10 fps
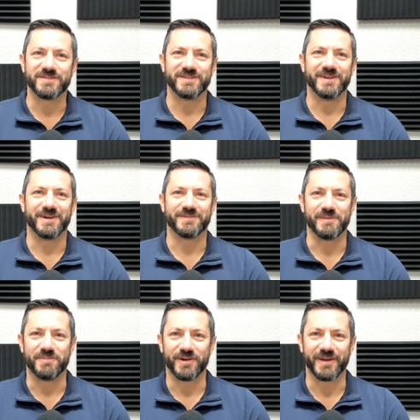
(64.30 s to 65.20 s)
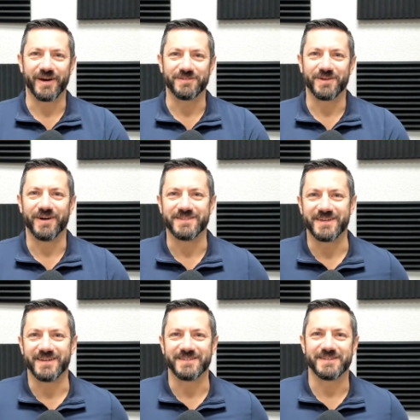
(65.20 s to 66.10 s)
you know, if I'm putting out
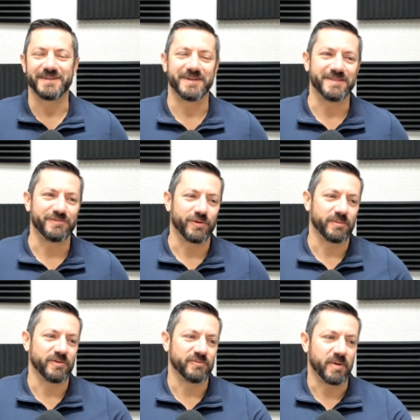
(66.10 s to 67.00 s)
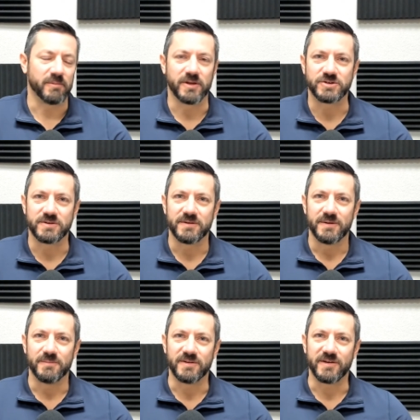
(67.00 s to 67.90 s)
content uh, in the form of published
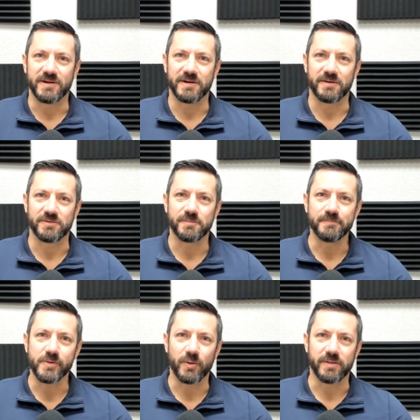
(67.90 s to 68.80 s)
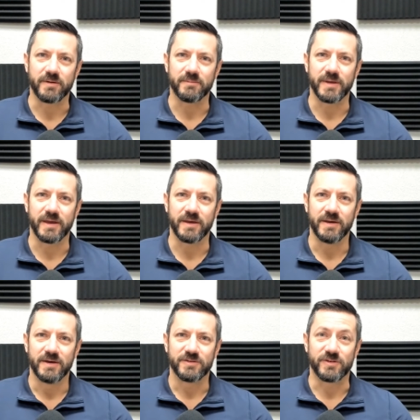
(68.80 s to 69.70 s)
materials, whether it be
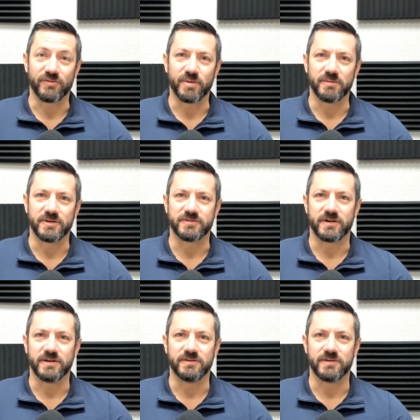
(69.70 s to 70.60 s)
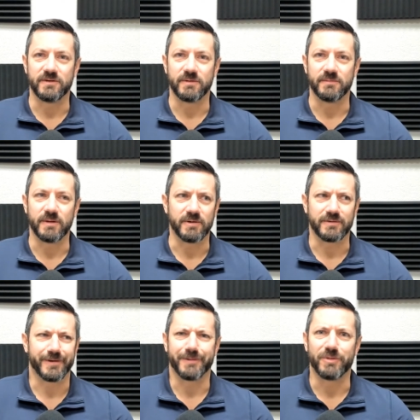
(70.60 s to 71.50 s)
self-published on YouTube or maybe I'll
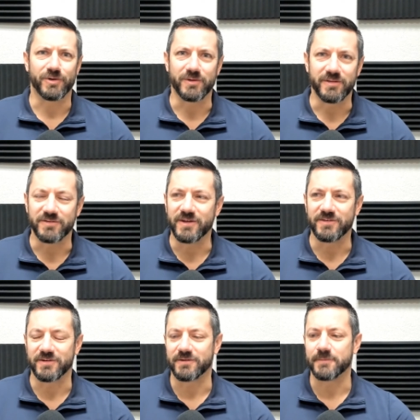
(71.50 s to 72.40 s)
write a book one of these days, I don't know,